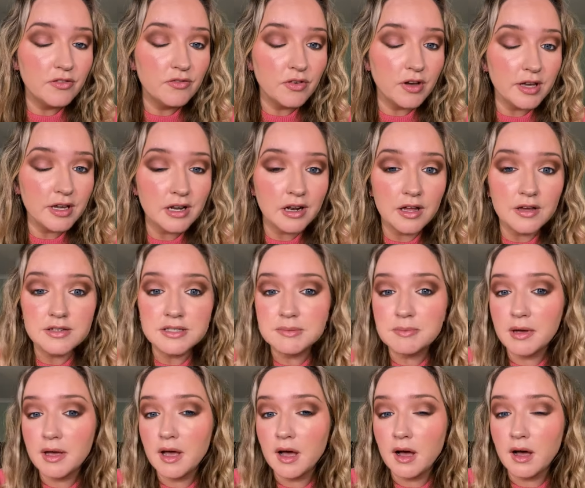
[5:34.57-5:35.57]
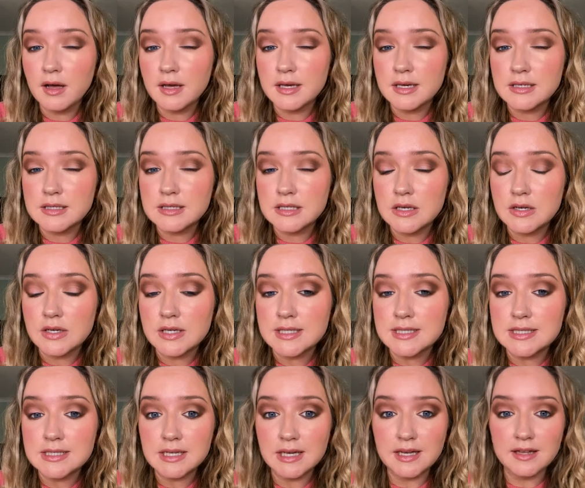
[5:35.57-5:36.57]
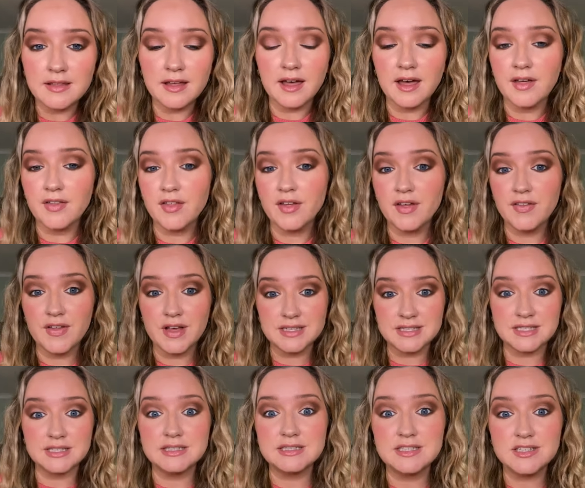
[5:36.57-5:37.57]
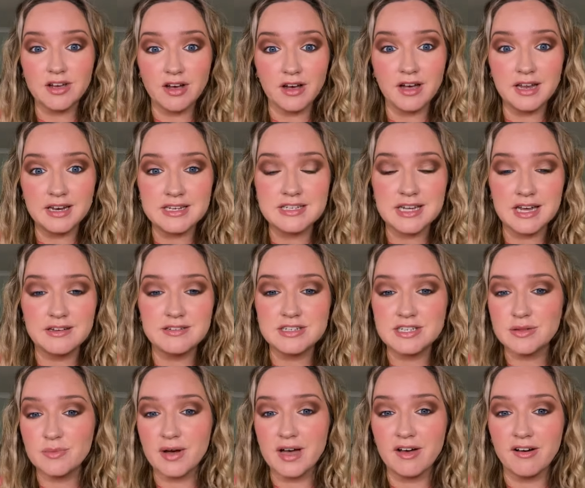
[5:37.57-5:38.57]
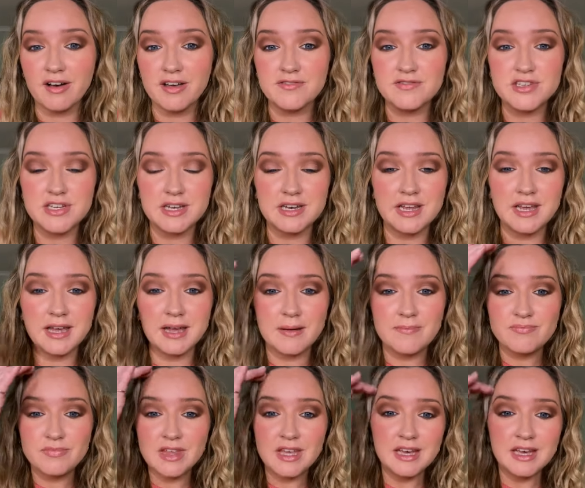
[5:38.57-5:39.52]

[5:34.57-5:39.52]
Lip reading: If I close my eyes, you can see there that that's entirely down to the way I've done it.